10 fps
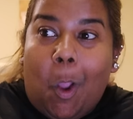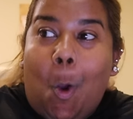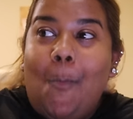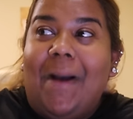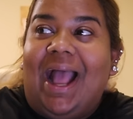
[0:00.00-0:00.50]

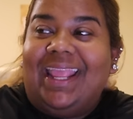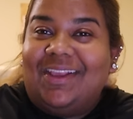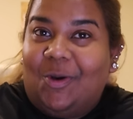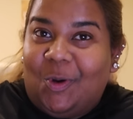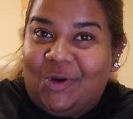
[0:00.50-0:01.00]
Oh my
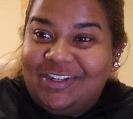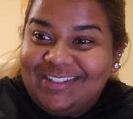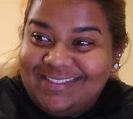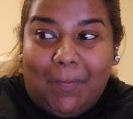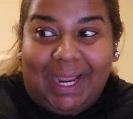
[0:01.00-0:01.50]
god.
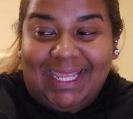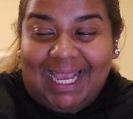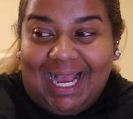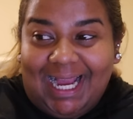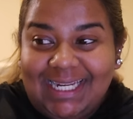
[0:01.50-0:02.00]
Oh my
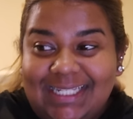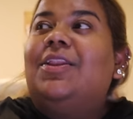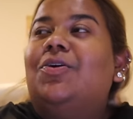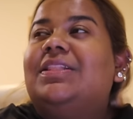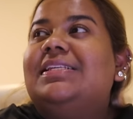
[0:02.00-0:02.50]
god. You
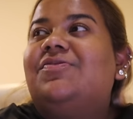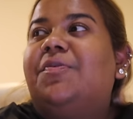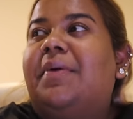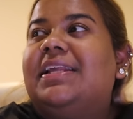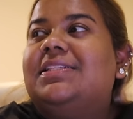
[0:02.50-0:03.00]
know, this
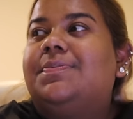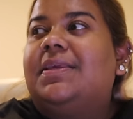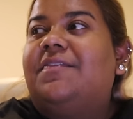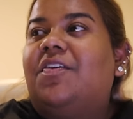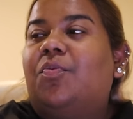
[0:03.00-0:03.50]
reminds
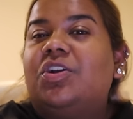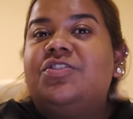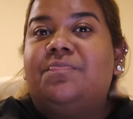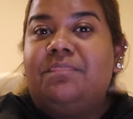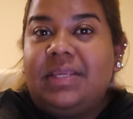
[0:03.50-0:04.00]
me, if you
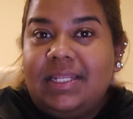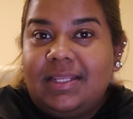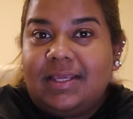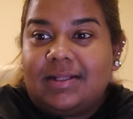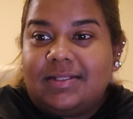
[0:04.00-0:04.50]
watch
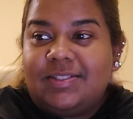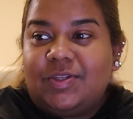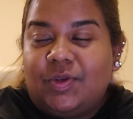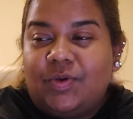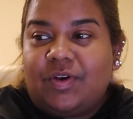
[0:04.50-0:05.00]
Mean Girls,
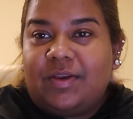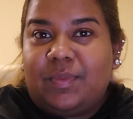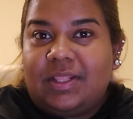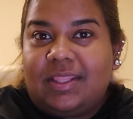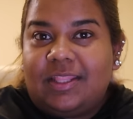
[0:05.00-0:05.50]
you know right,
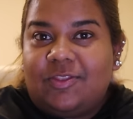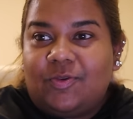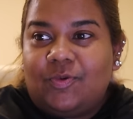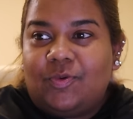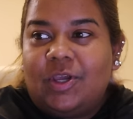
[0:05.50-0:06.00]
when they
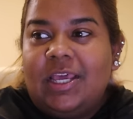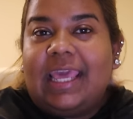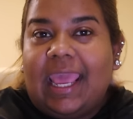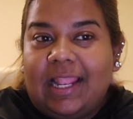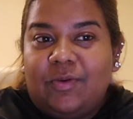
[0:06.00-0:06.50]
threw
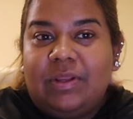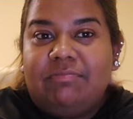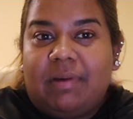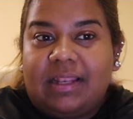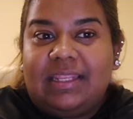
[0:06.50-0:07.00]
the
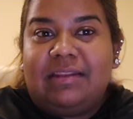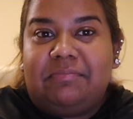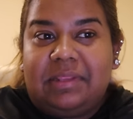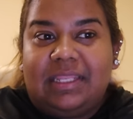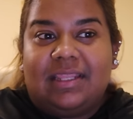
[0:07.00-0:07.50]
Halloween party
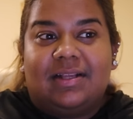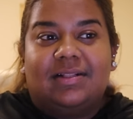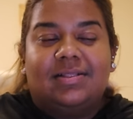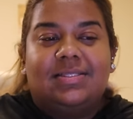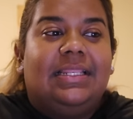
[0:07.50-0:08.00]
in Mean
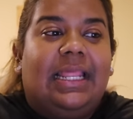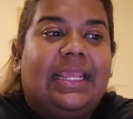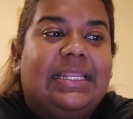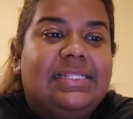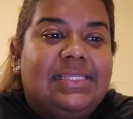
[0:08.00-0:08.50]
Girls,
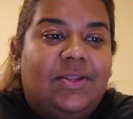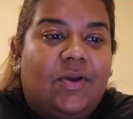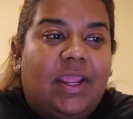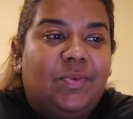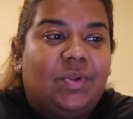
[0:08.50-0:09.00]
like Lindsay
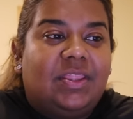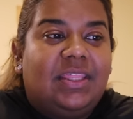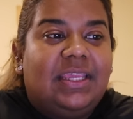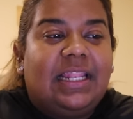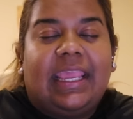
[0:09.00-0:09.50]
Lohan will
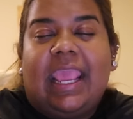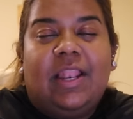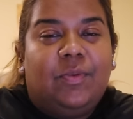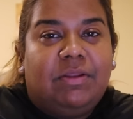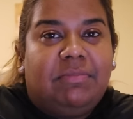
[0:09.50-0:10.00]
think like
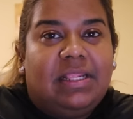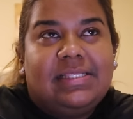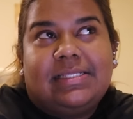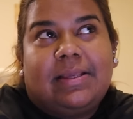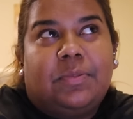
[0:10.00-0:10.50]
Halloween
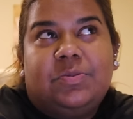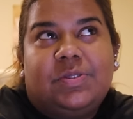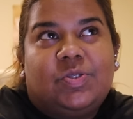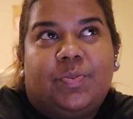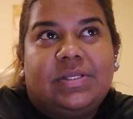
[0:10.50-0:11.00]
means it's supposed to
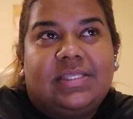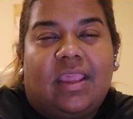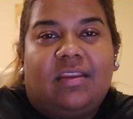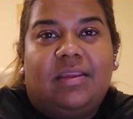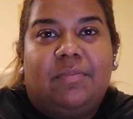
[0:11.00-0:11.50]
be super
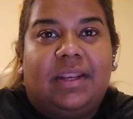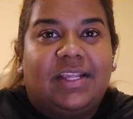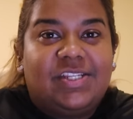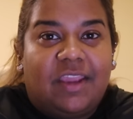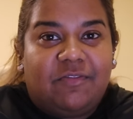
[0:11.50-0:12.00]
scary, but
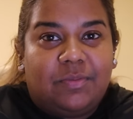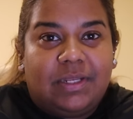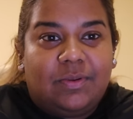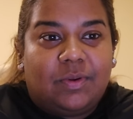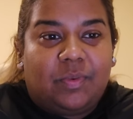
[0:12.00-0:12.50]
actually
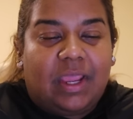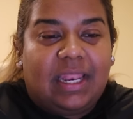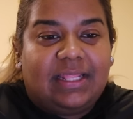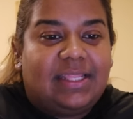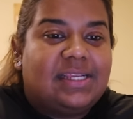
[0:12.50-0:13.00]
everybody will wear
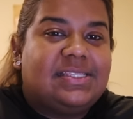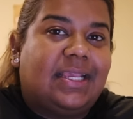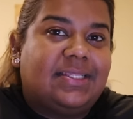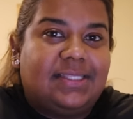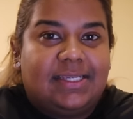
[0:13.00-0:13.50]
like their
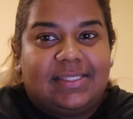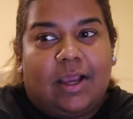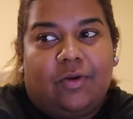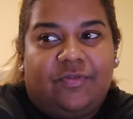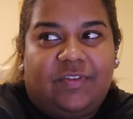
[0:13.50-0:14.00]
sexiest
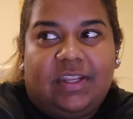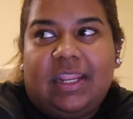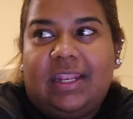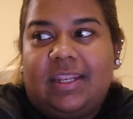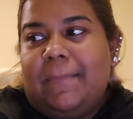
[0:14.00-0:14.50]
outfit
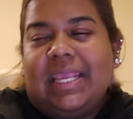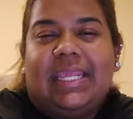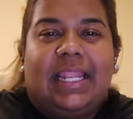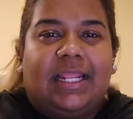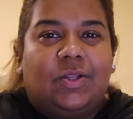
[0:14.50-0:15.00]
and make
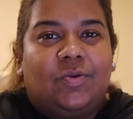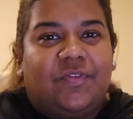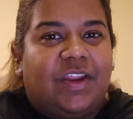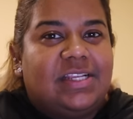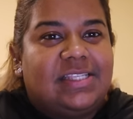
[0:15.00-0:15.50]
it like look
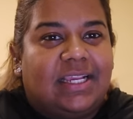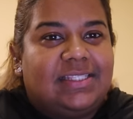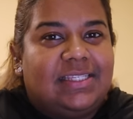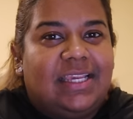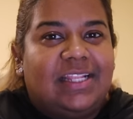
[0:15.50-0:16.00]
very
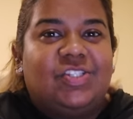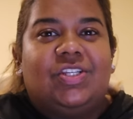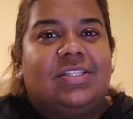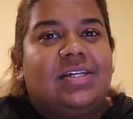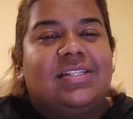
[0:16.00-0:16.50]
sexy and
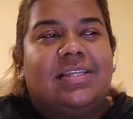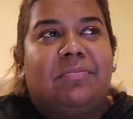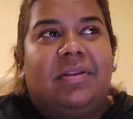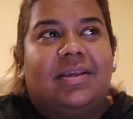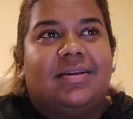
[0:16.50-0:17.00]
she turns
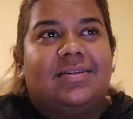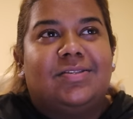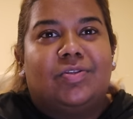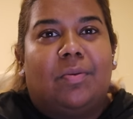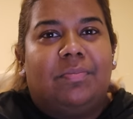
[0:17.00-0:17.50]
up like
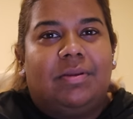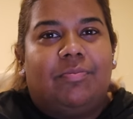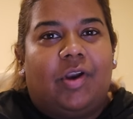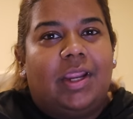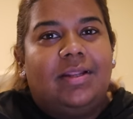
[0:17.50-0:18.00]
a zombie
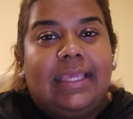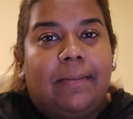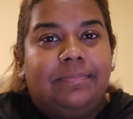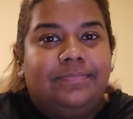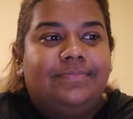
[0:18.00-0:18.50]
bride.
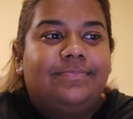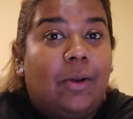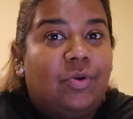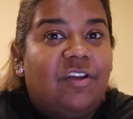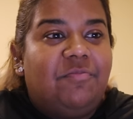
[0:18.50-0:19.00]
Yep, I
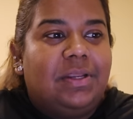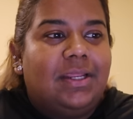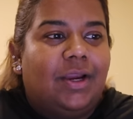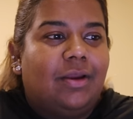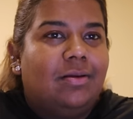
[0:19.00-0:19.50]
would have been
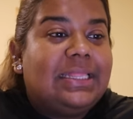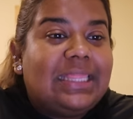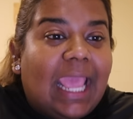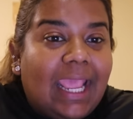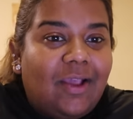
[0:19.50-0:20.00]
her.
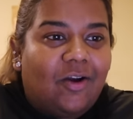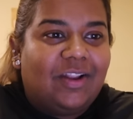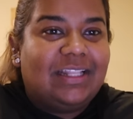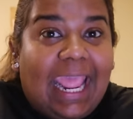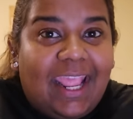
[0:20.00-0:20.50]
Thank
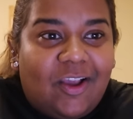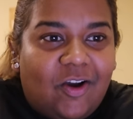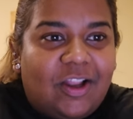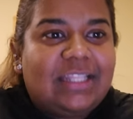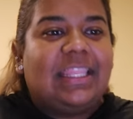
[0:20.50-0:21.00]
God. Thank God.